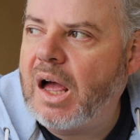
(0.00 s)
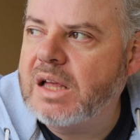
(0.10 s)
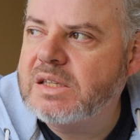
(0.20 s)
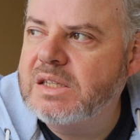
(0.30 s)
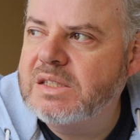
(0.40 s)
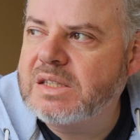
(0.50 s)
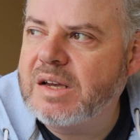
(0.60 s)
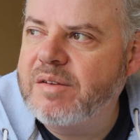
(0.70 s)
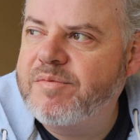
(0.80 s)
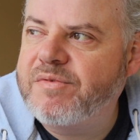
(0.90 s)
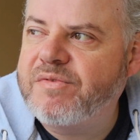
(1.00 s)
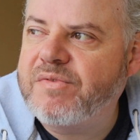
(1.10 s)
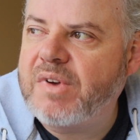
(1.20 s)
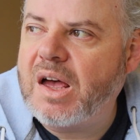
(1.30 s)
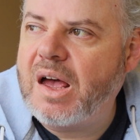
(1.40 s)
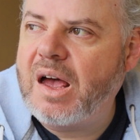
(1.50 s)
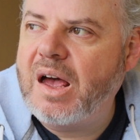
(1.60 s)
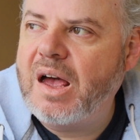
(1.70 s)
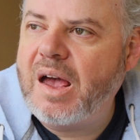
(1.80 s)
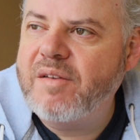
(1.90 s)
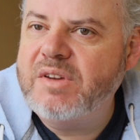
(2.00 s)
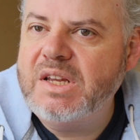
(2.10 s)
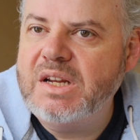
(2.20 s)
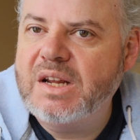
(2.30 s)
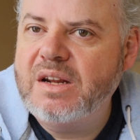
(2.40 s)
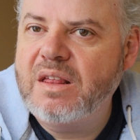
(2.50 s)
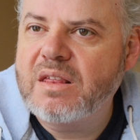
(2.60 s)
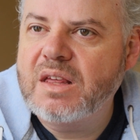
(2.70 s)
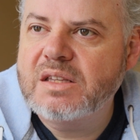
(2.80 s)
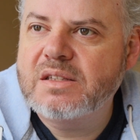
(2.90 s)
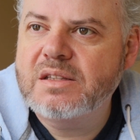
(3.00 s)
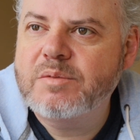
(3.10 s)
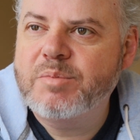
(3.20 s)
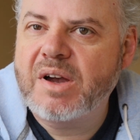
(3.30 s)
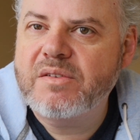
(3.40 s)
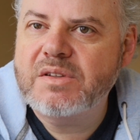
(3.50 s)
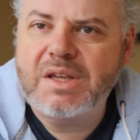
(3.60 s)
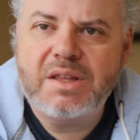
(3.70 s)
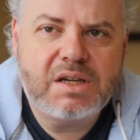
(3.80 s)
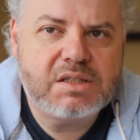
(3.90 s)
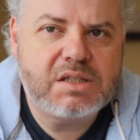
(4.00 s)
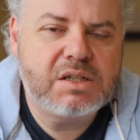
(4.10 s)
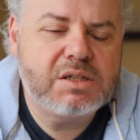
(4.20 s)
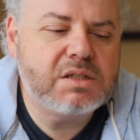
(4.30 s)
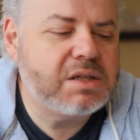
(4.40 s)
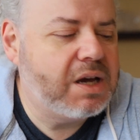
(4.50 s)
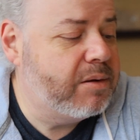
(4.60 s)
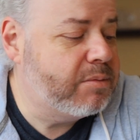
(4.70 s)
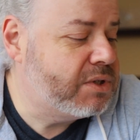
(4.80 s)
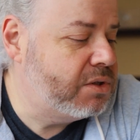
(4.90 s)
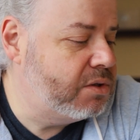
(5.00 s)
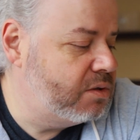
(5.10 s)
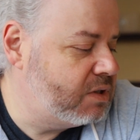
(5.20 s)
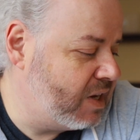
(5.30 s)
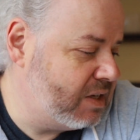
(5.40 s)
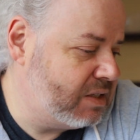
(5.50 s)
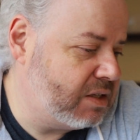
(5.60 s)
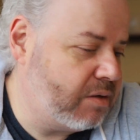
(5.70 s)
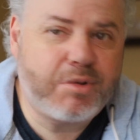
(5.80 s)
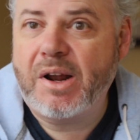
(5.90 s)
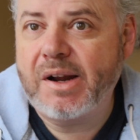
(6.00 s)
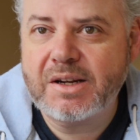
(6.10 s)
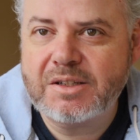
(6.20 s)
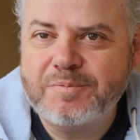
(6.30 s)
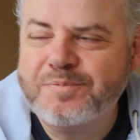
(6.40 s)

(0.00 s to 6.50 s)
Since I haven't eaten anything since breakfast, I think it's a good time to test a product.